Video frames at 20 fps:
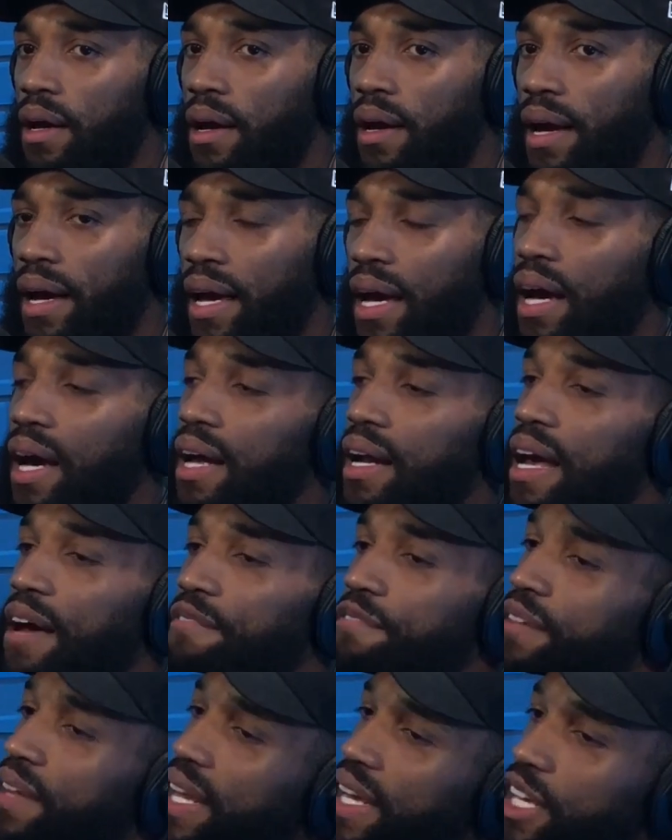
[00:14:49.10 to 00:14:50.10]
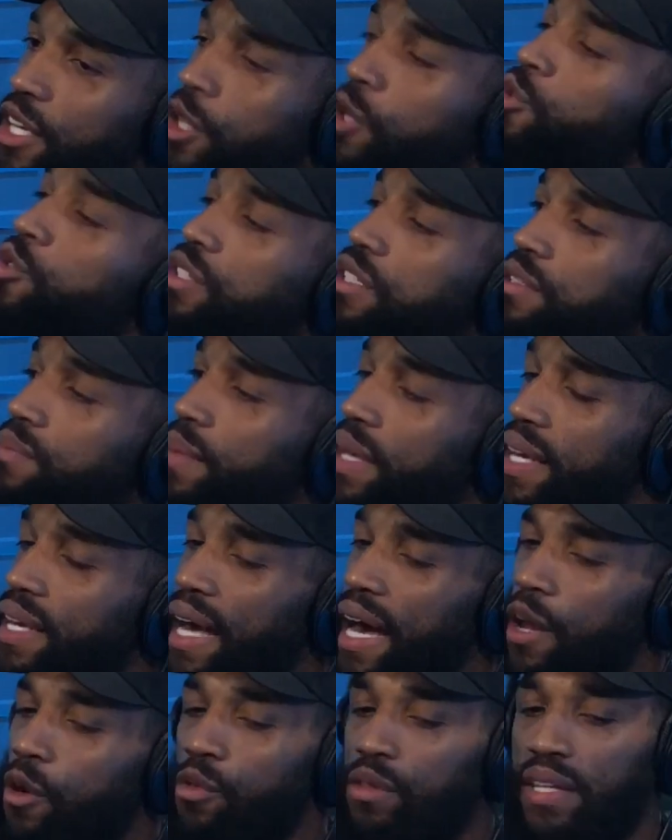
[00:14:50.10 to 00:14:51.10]
God, I feel like, uses me.
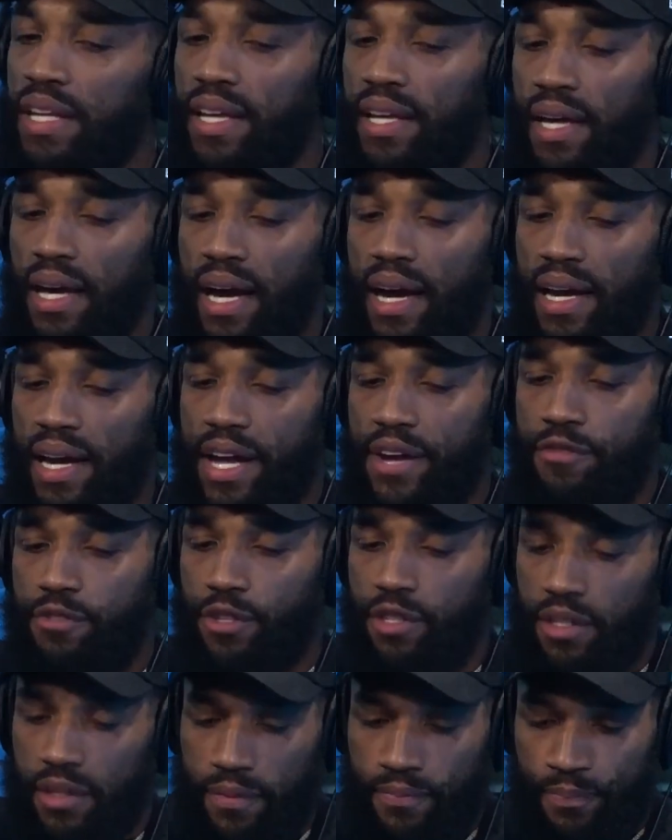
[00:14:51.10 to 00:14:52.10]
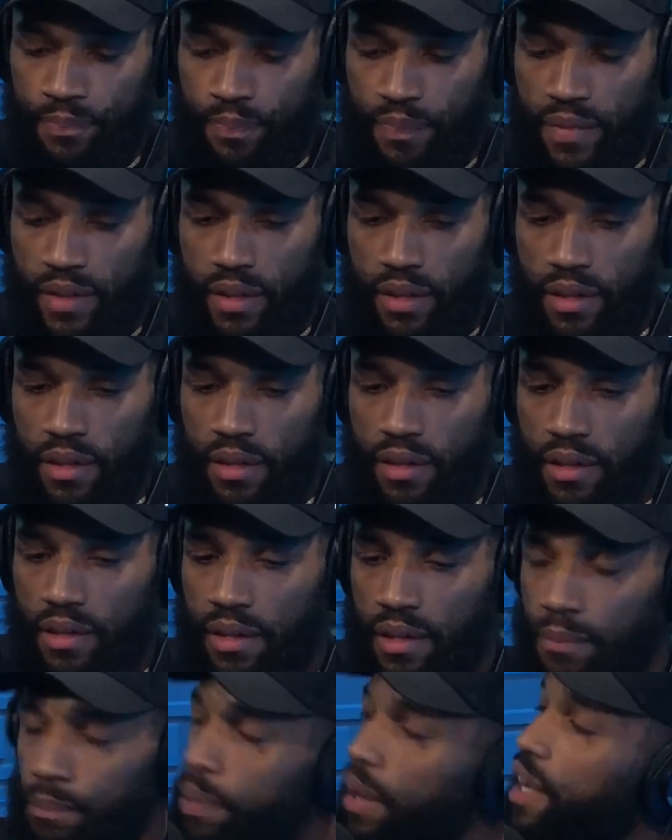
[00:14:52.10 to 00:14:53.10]
I don't think God ever
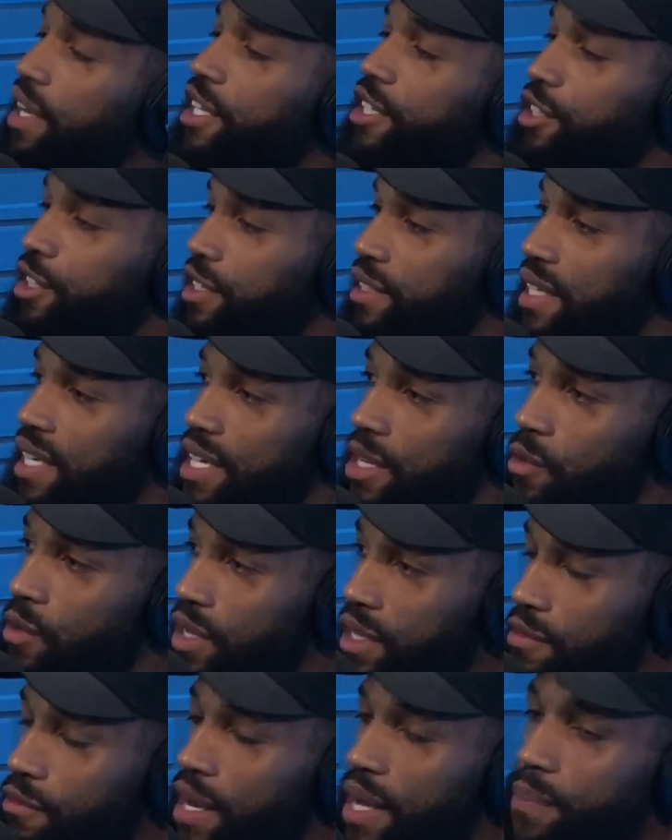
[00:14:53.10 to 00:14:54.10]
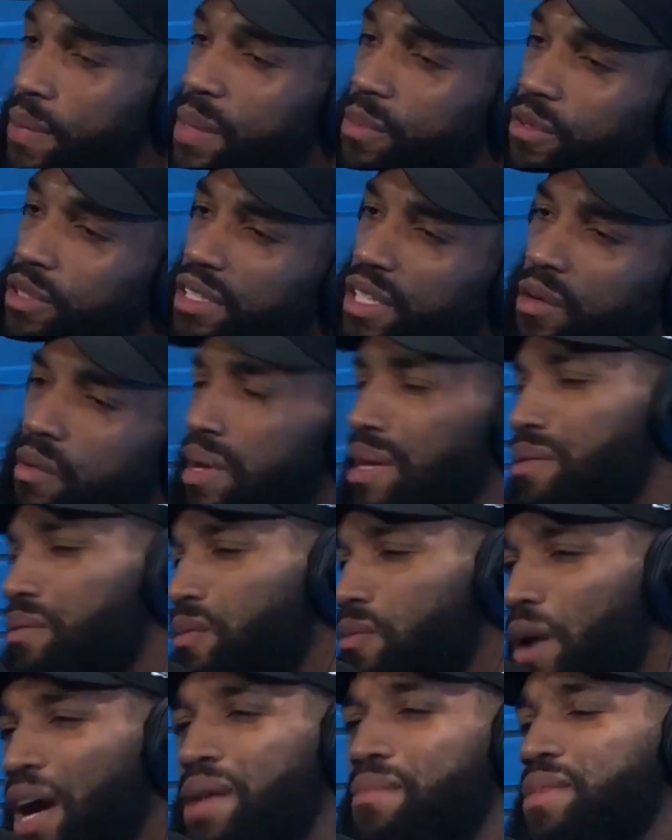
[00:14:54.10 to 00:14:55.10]
punishes anyone, right? People say, "Wait,
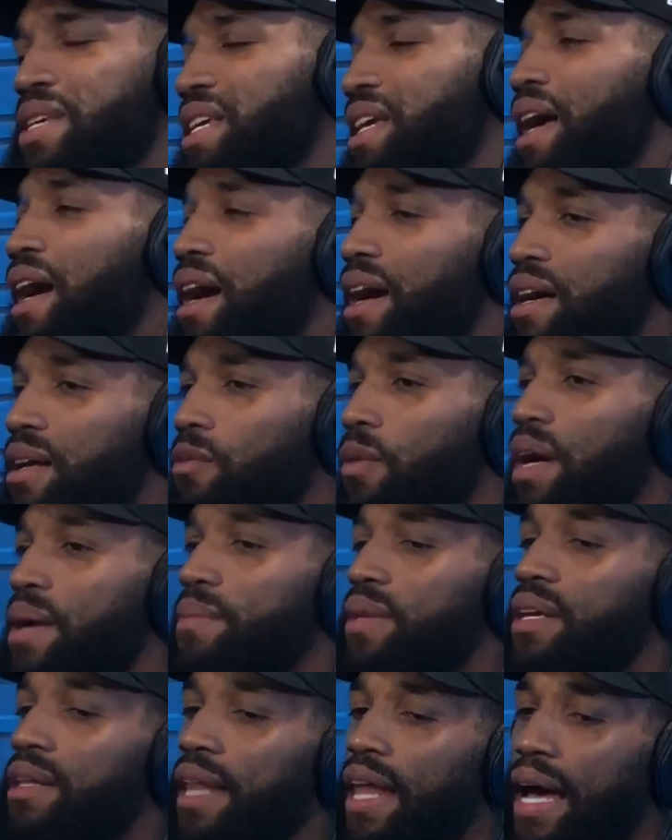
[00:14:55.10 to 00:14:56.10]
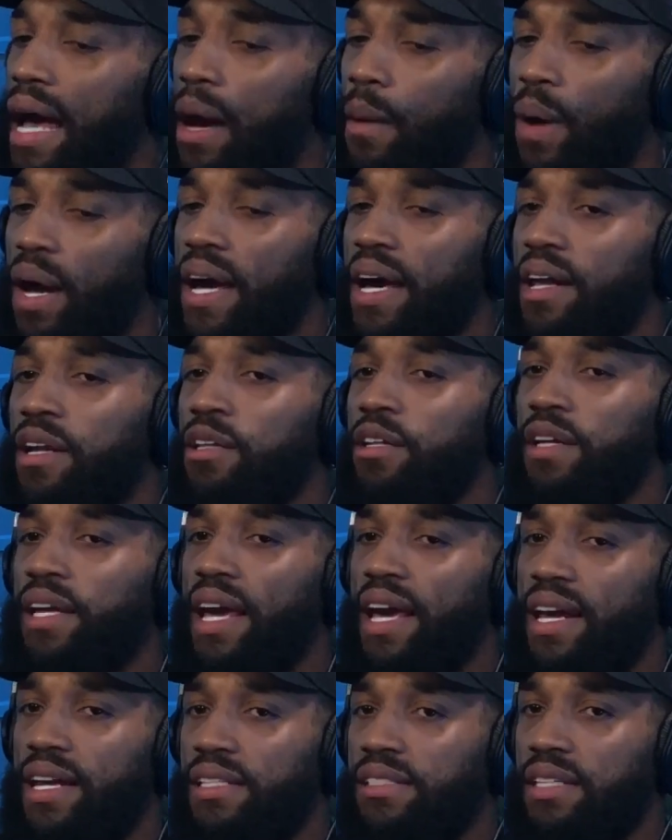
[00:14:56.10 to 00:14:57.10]
why me, God? Why me?" Like how I kind of look
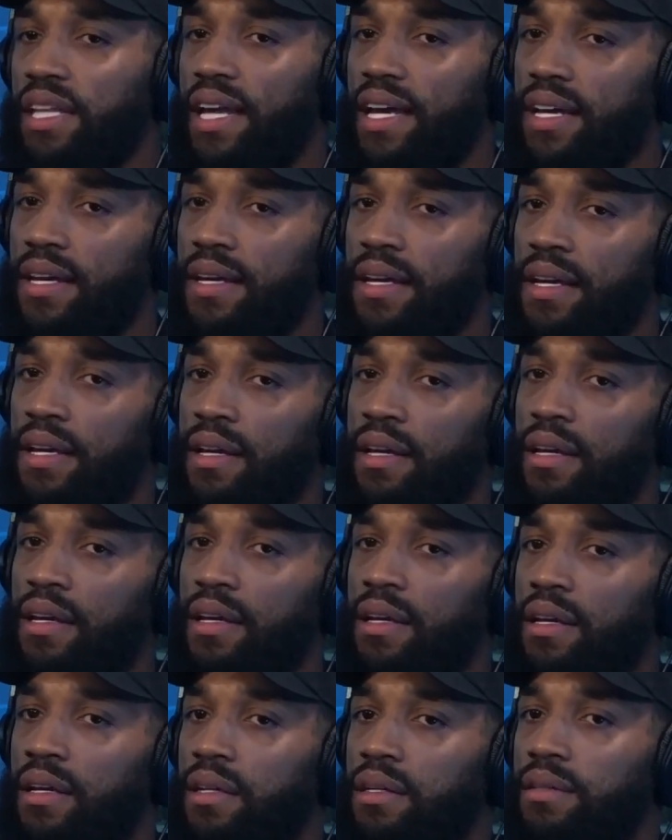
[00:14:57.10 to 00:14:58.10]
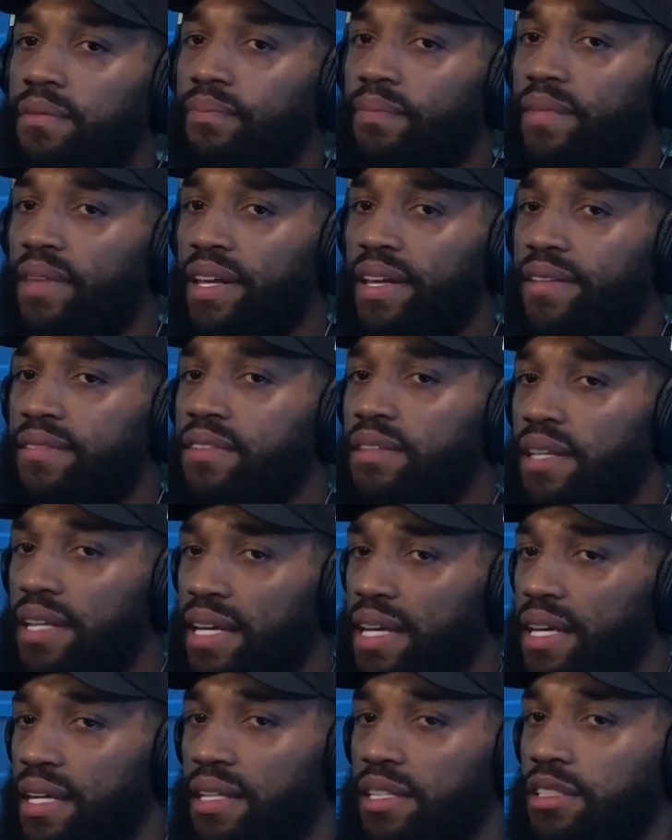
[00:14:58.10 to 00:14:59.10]
at it is like it's
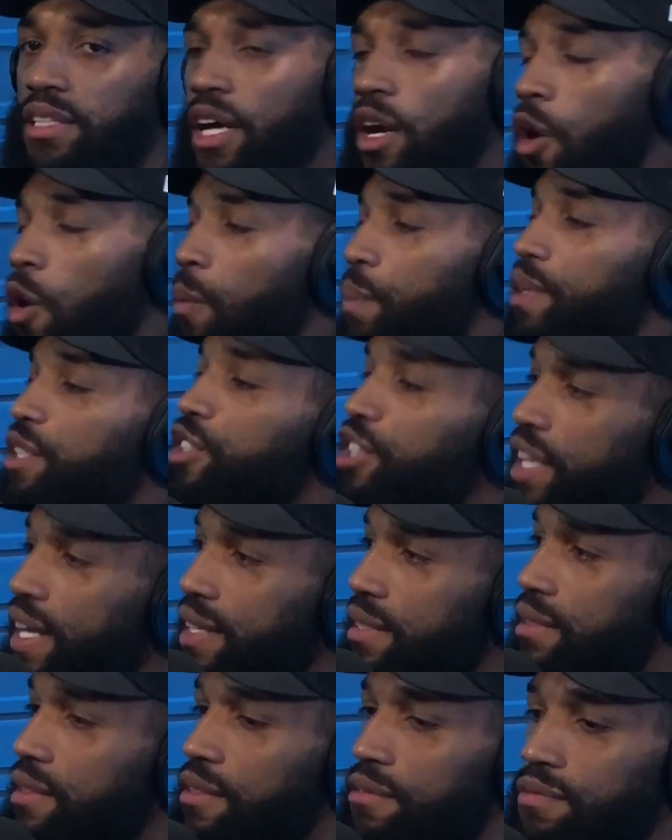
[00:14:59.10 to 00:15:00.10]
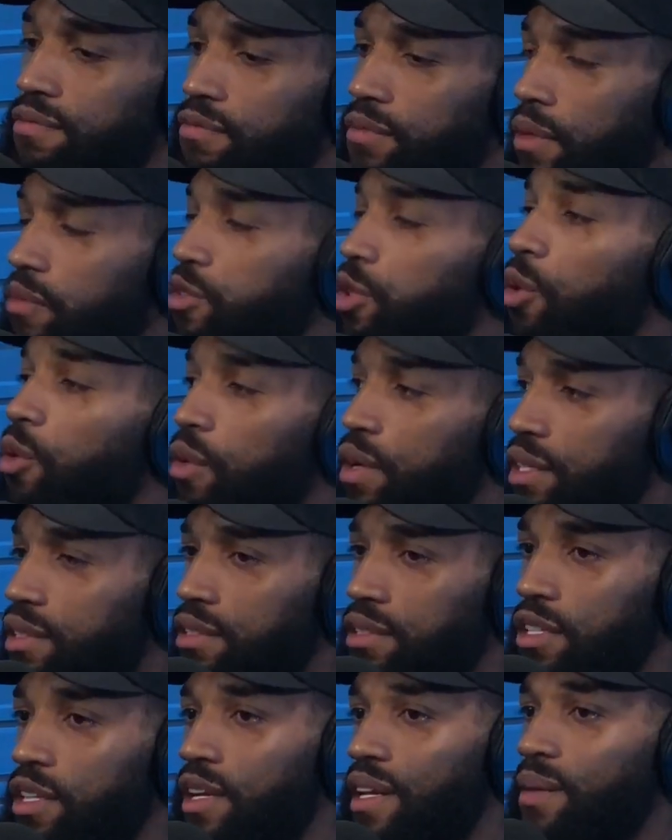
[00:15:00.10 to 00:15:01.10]
like an open chest of
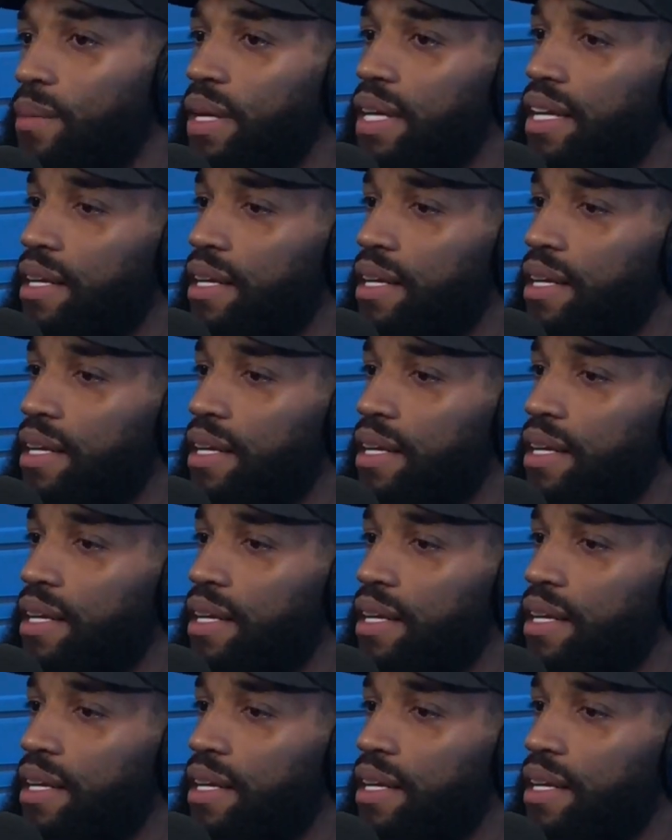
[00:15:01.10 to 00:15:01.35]
toys, you know what I mean?